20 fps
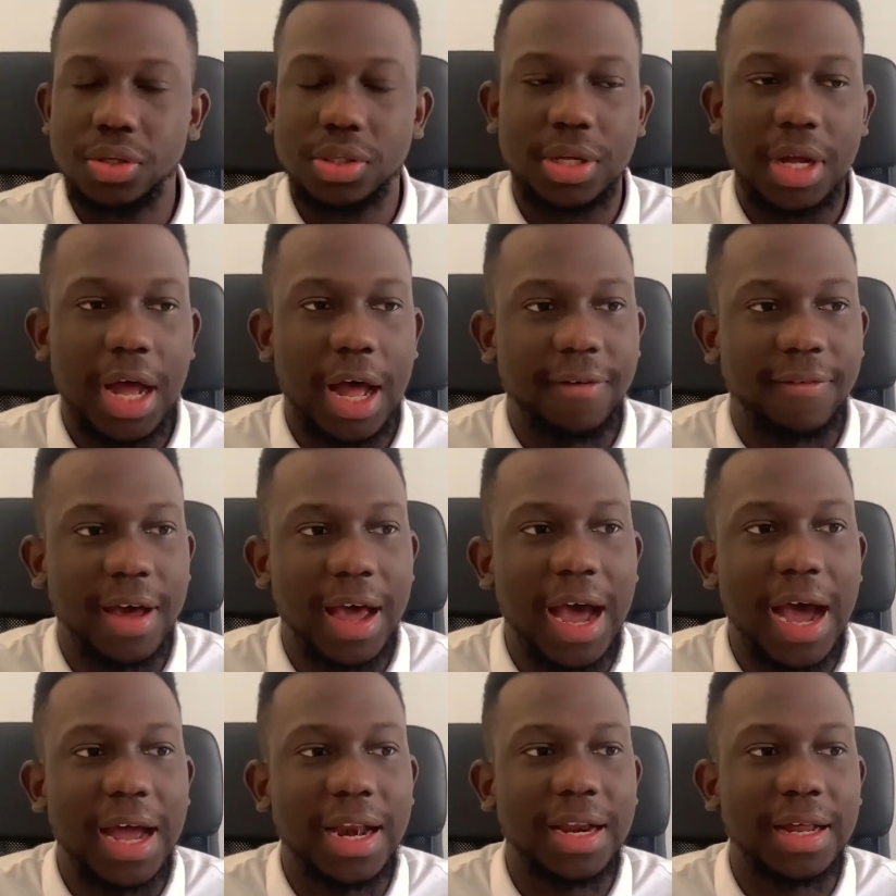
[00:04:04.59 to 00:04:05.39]

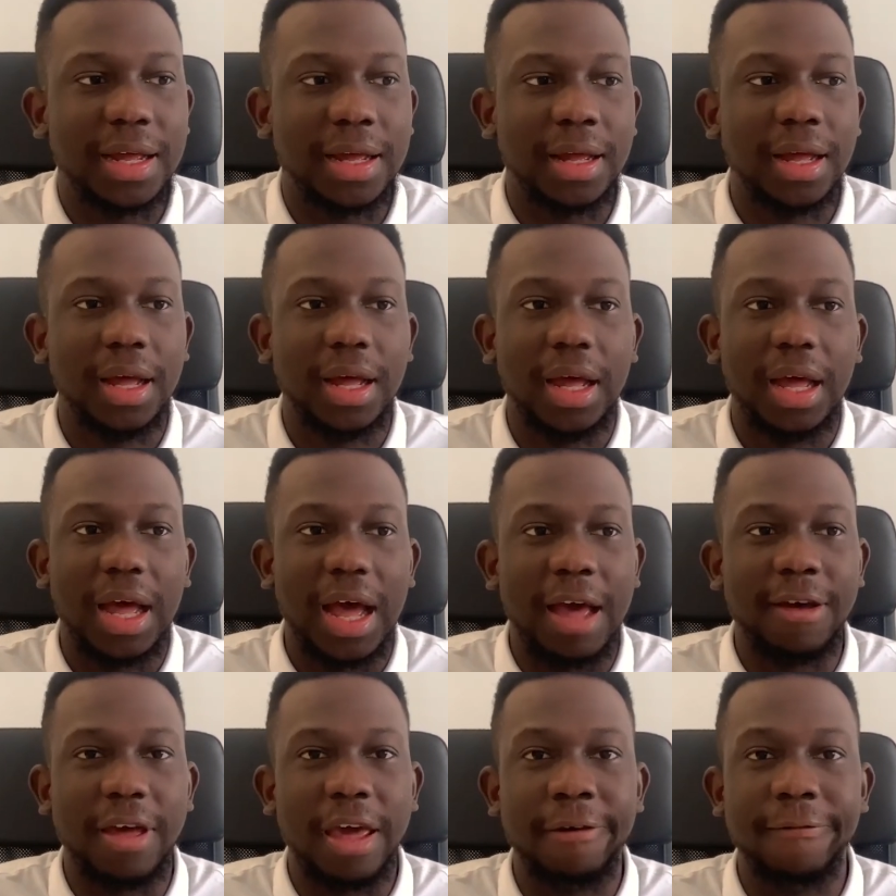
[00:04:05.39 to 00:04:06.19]
had a
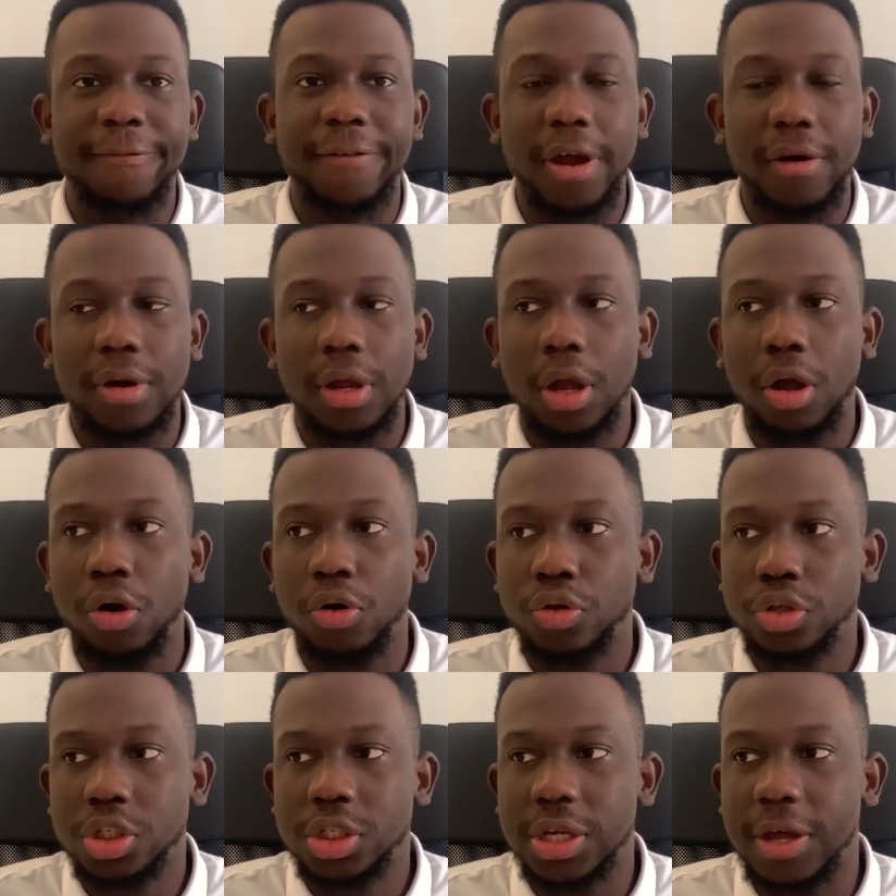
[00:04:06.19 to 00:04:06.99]
very
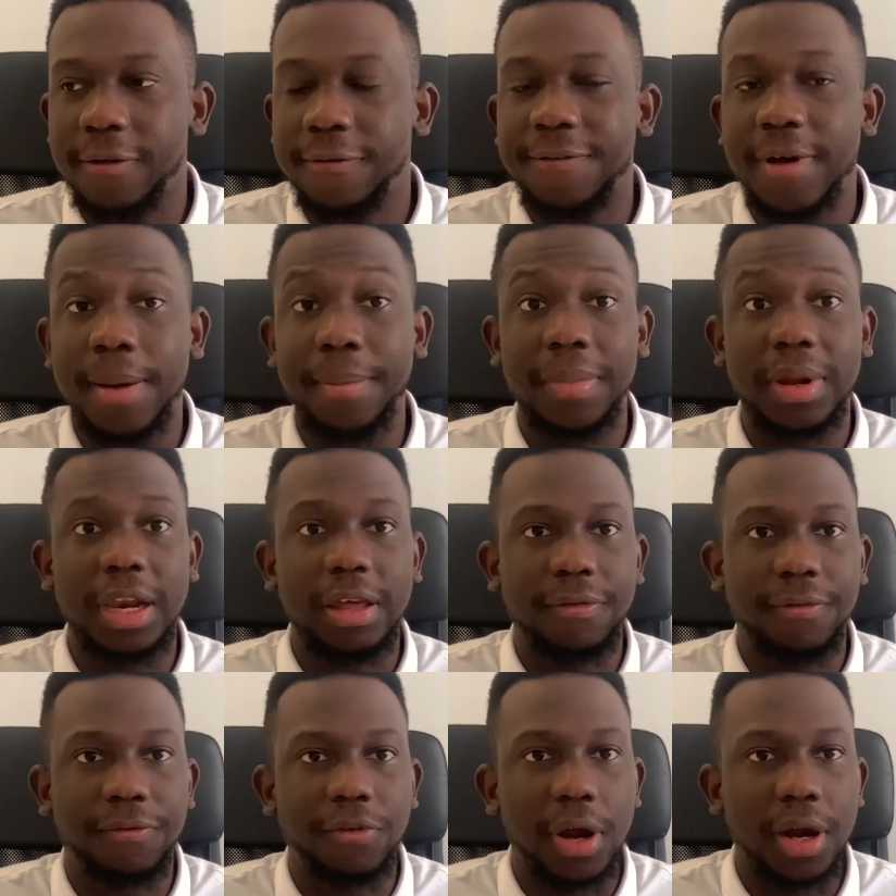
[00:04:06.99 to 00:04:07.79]
close family
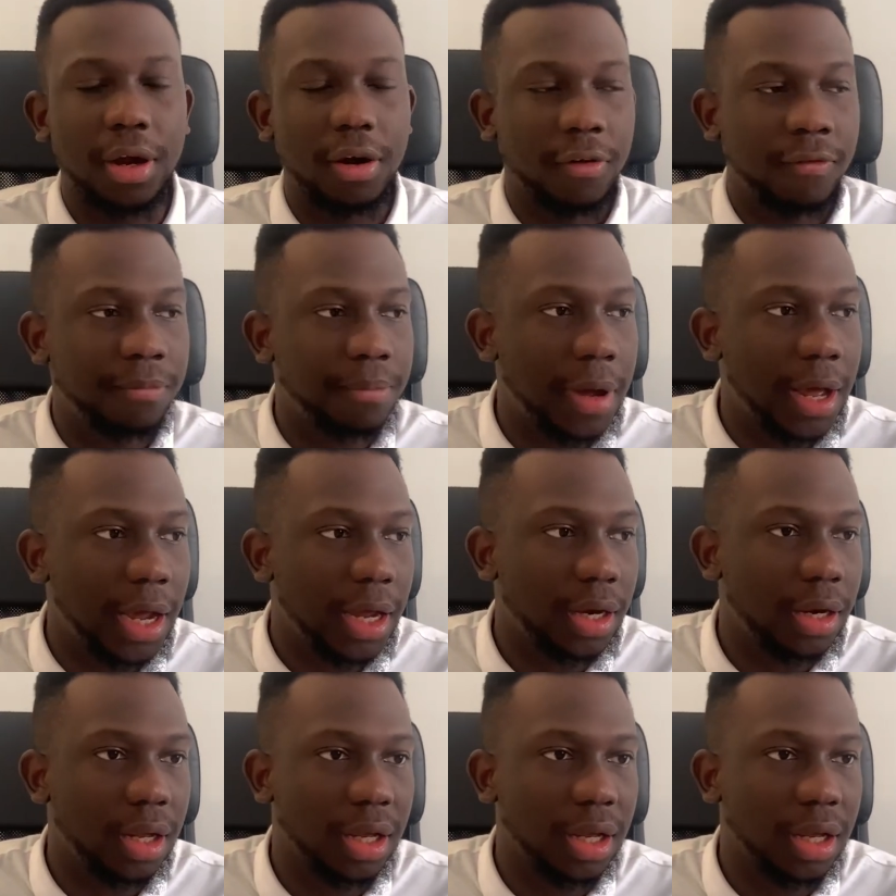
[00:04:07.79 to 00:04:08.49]
friend of mine.